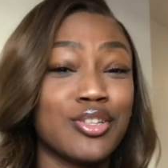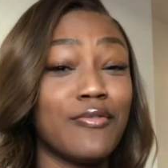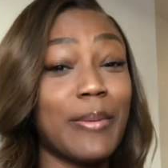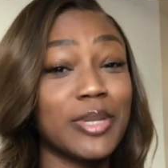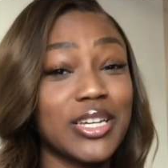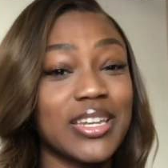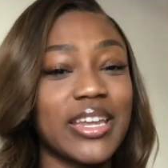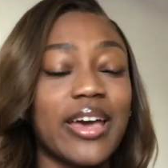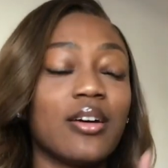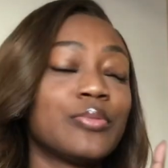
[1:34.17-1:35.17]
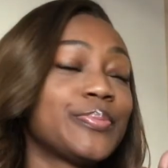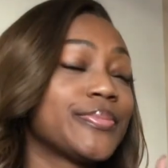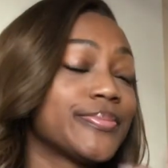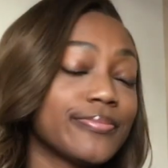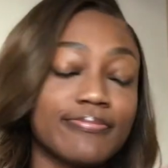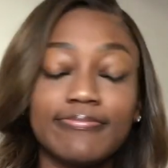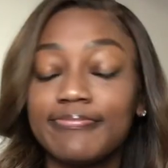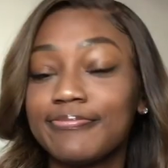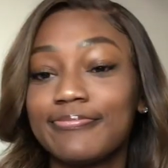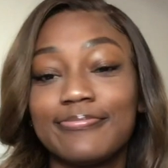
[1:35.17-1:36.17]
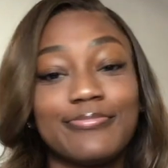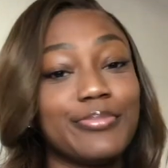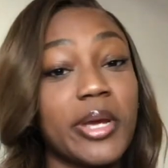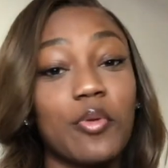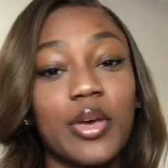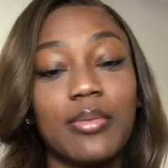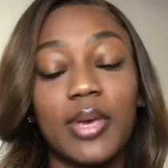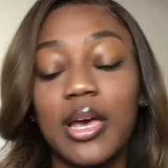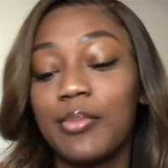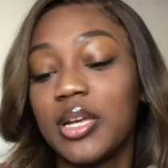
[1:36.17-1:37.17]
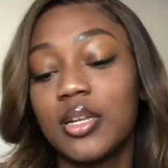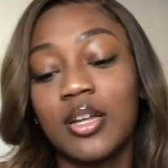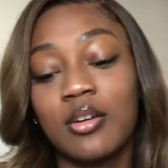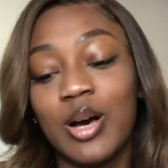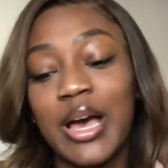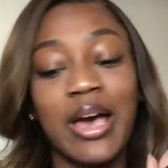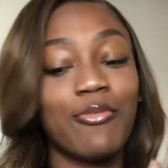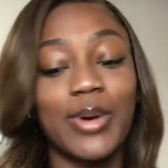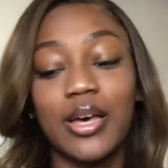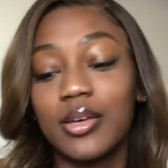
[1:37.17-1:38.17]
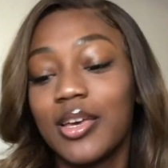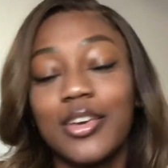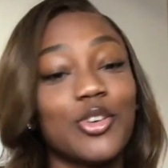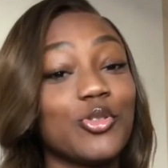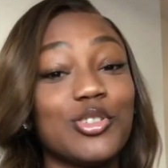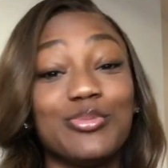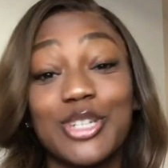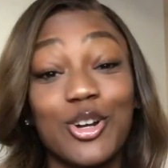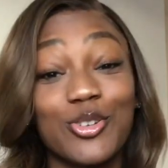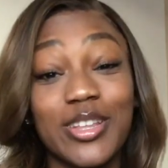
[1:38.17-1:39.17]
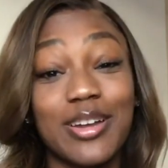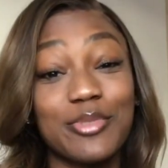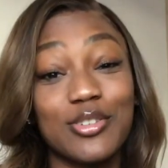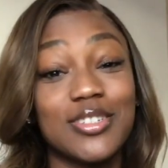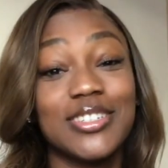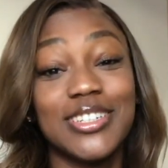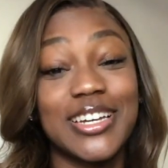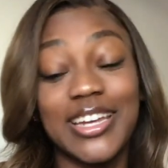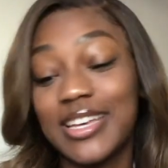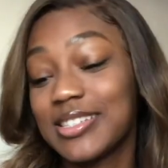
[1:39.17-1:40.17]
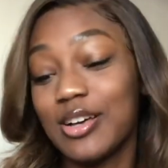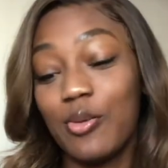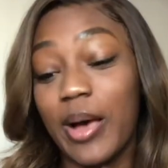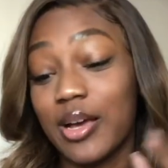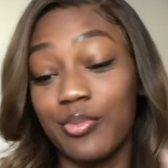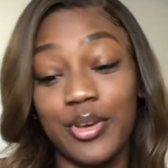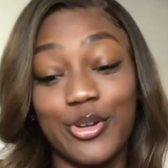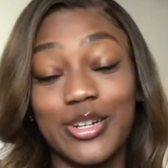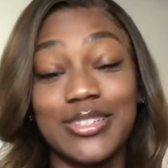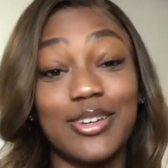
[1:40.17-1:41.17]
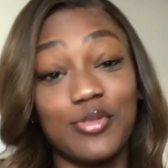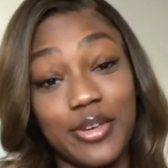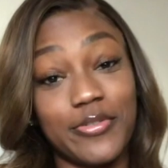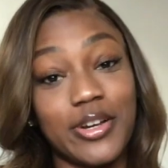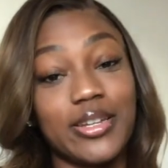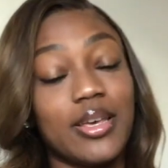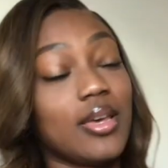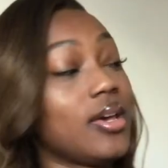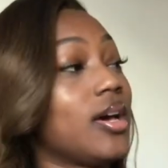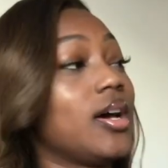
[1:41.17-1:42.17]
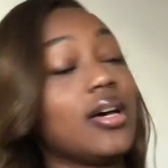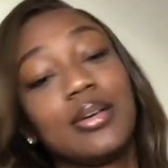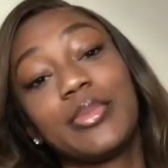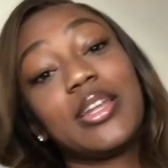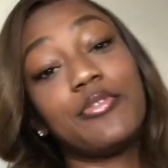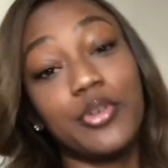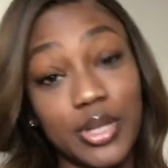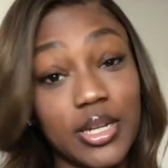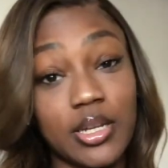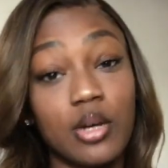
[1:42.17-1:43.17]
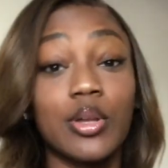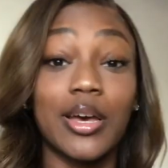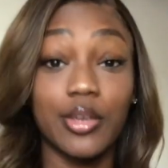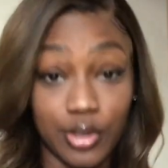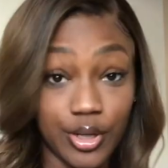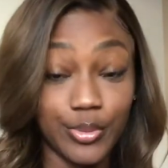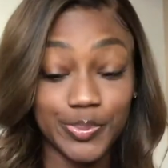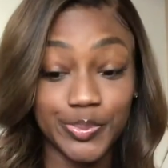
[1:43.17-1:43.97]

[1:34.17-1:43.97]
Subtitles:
So if I'm looking down, bear with me. I mean, y'all know I have my YouTube journal that I'm usually looking at. So my computer is no different. And if you didn't know, now you know.